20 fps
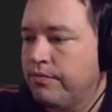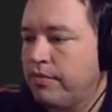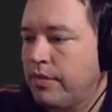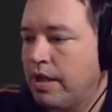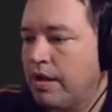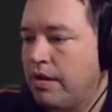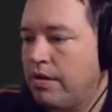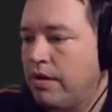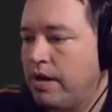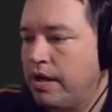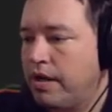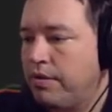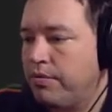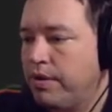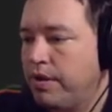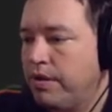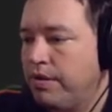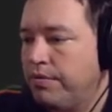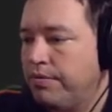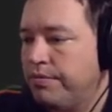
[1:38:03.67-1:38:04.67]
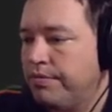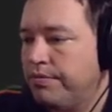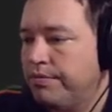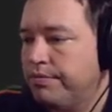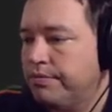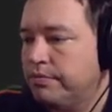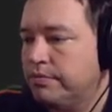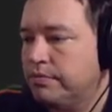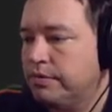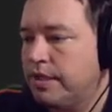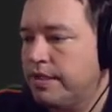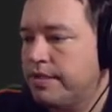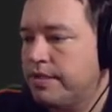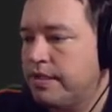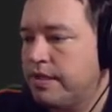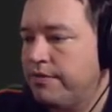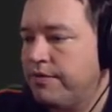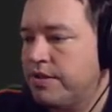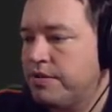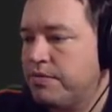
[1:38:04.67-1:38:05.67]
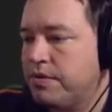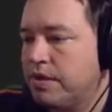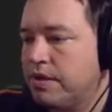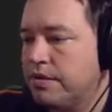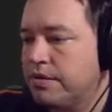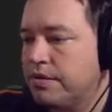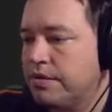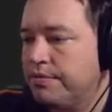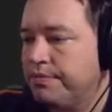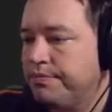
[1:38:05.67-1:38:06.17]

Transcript: All right, here we go. Let's see if this works.